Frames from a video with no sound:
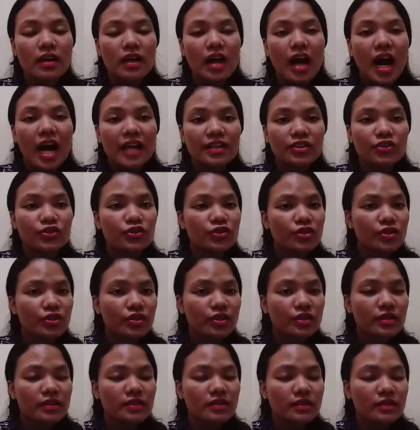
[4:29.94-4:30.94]

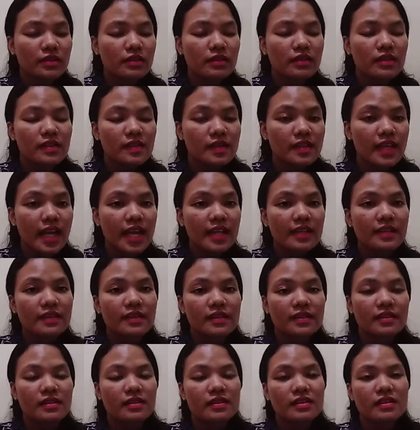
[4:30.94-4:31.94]
utter a
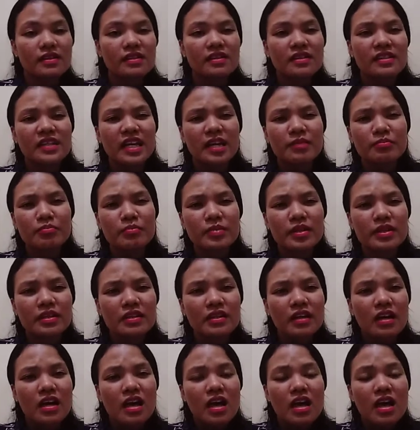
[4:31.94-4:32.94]
sentence can be